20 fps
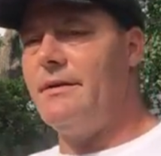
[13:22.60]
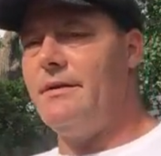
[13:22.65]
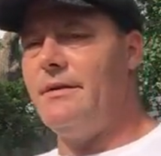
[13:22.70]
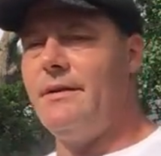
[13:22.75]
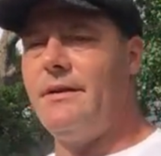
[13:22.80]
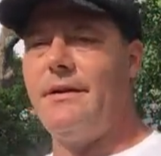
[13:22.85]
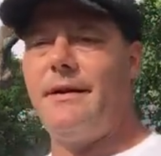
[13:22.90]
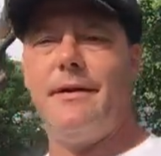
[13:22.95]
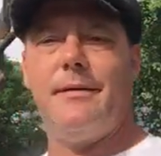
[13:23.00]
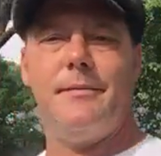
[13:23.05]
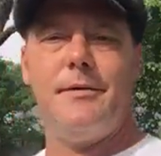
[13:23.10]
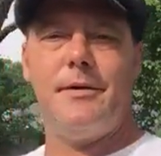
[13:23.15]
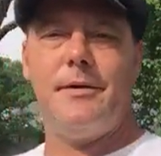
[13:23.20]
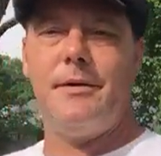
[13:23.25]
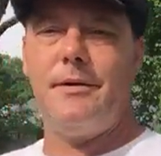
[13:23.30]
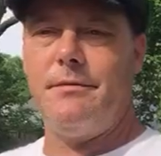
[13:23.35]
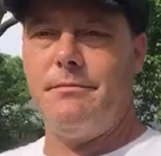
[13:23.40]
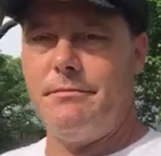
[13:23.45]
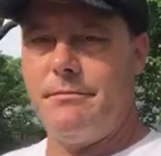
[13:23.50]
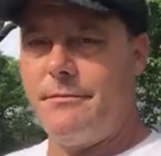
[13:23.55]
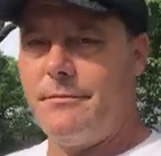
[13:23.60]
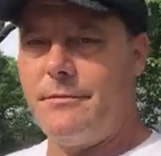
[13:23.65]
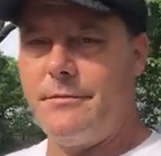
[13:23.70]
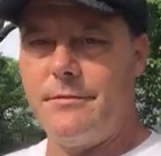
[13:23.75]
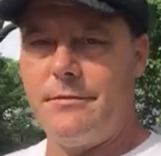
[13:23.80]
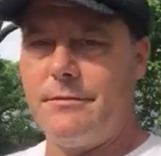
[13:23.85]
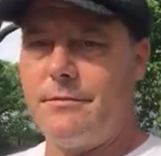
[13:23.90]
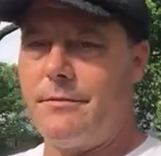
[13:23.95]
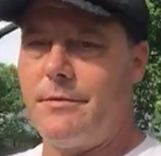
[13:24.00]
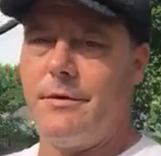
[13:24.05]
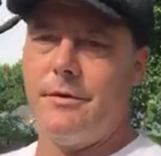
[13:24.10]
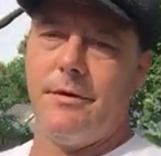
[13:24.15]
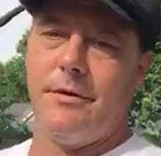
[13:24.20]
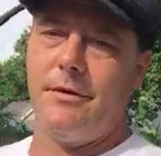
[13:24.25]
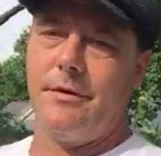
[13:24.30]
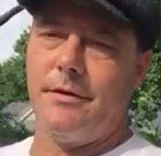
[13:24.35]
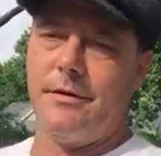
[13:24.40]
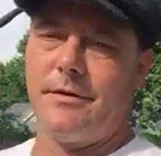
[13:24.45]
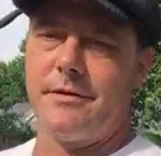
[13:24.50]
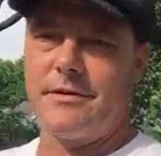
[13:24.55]
And they come in really
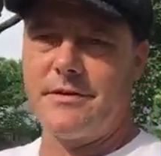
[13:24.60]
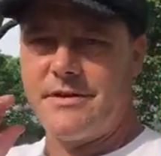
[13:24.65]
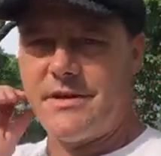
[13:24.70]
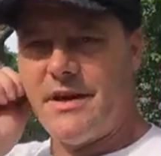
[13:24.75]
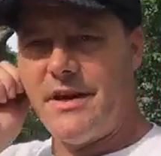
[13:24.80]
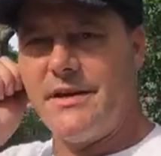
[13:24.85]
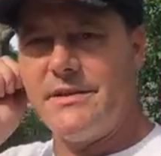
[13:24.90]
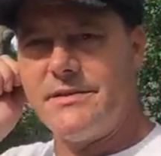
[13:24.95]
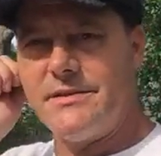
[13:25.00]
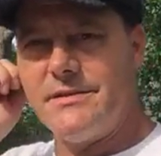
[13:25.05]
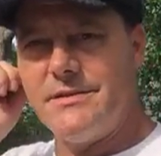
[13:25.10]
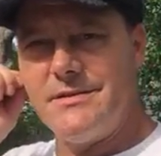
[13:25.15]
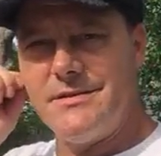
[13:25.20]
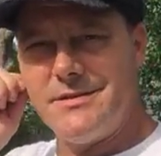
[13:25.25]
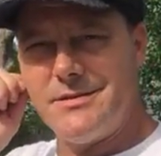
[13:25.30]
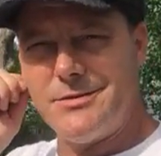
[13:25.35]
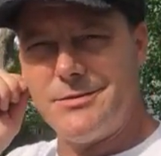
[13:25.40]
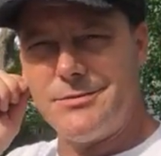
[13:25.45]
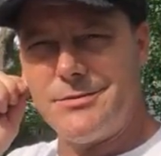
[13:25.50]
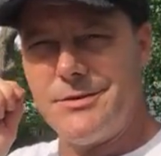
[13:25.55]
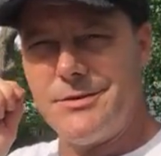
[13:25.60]
long slices. They're